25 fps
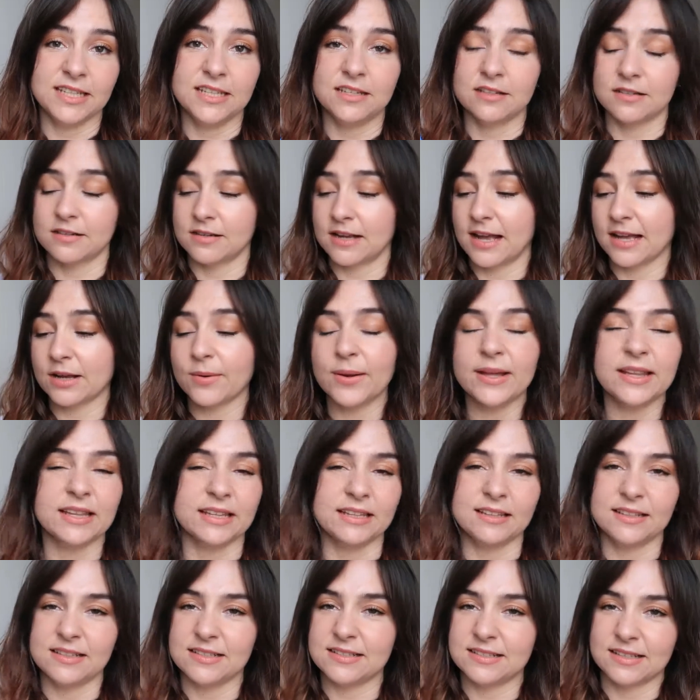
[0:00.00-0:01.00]
eager. I quite
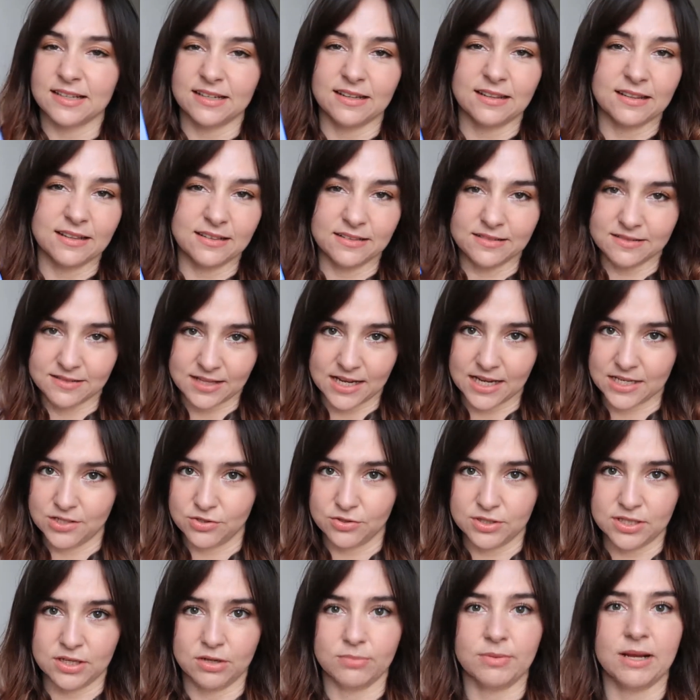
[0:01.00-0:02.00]
like these kind of things,
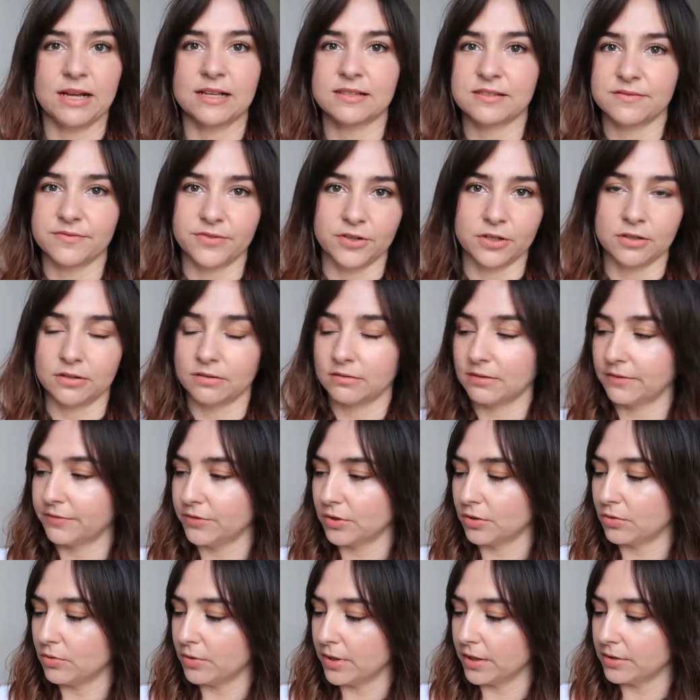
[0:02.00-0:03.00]
hydrogel masks, for if
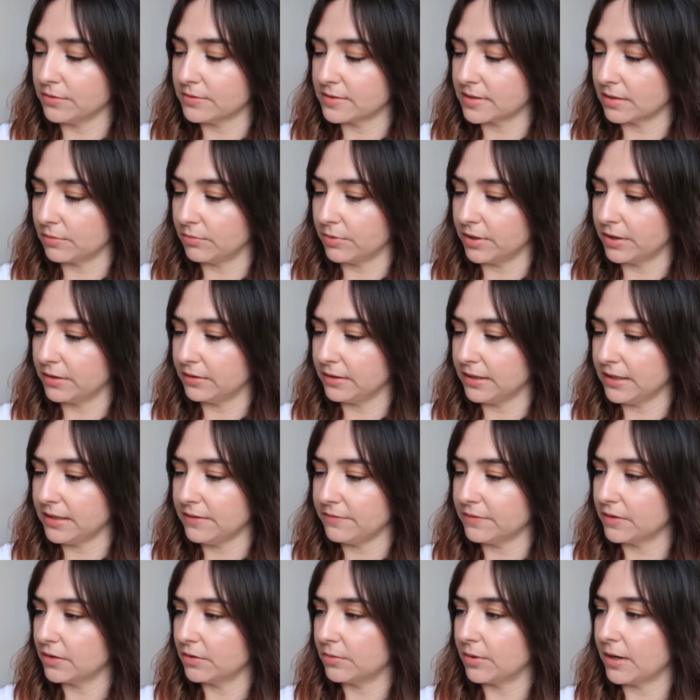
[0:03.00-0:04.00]
you're going out somewhere in the
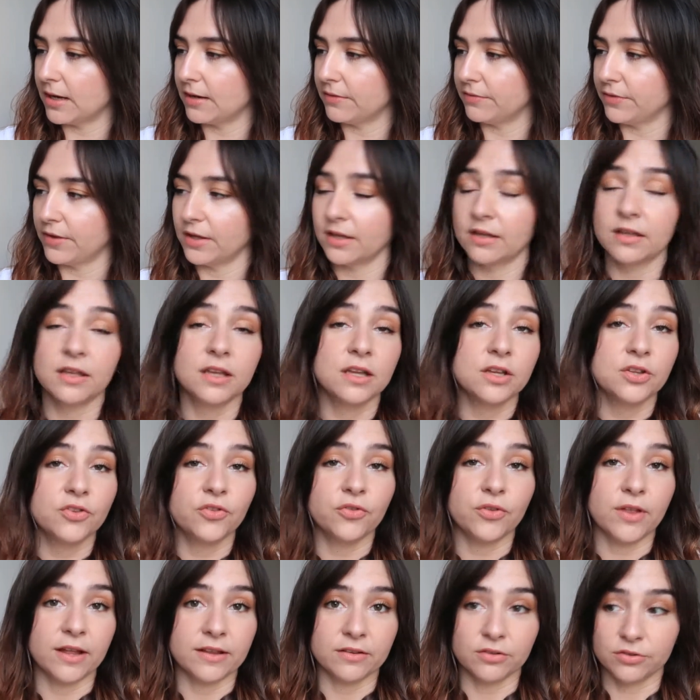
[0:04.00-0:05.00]
evening or what have you.
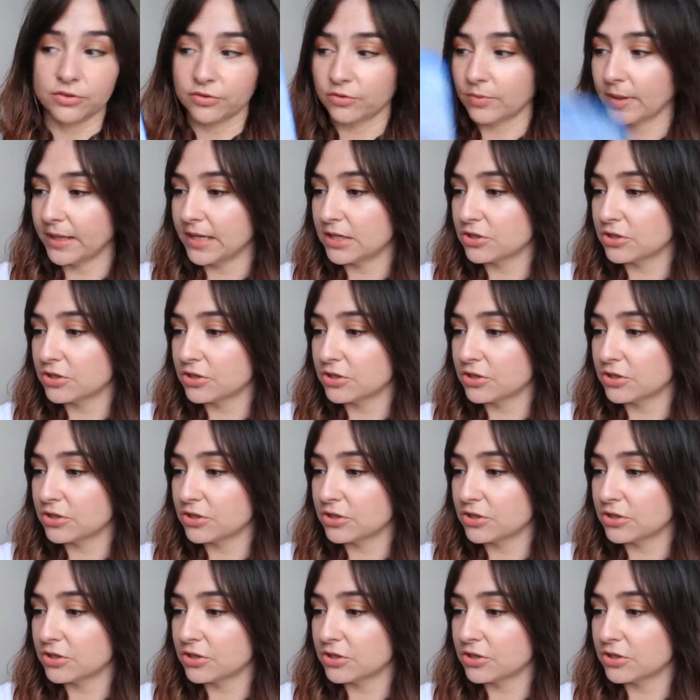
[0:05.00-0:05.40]
So that looks quite